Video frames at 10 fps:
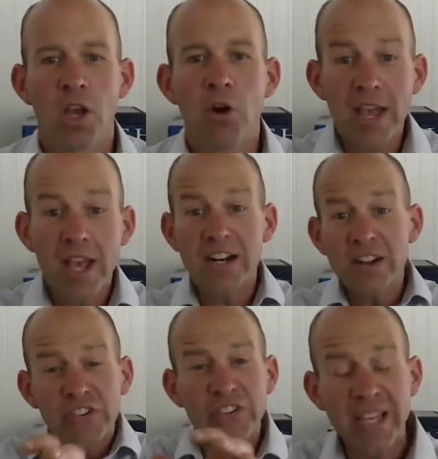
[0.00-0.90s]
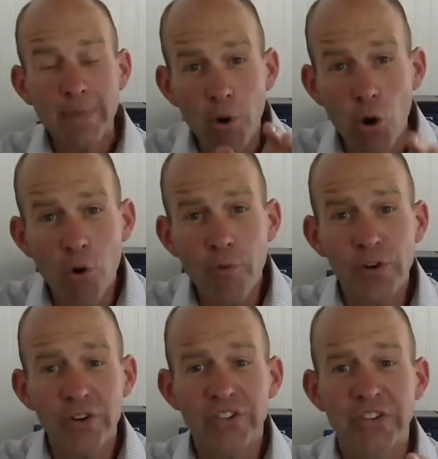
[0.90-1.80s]
Okay, I'm going to skip
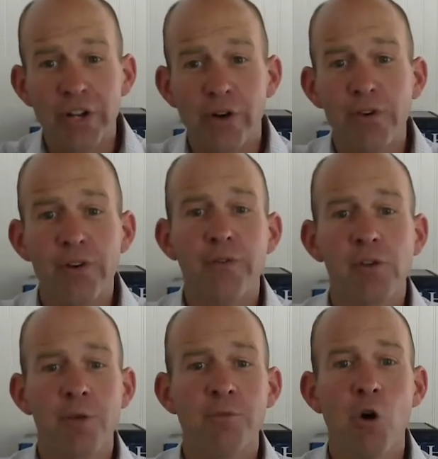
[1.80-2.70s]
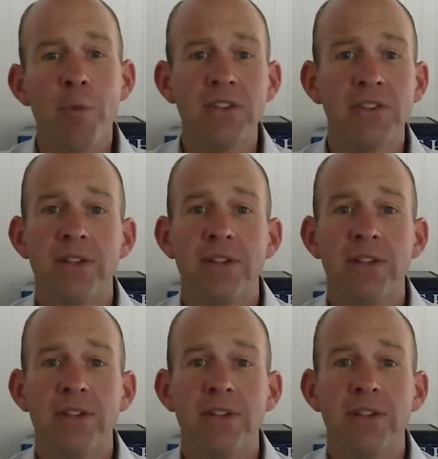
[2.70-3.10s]
over silver for a moment.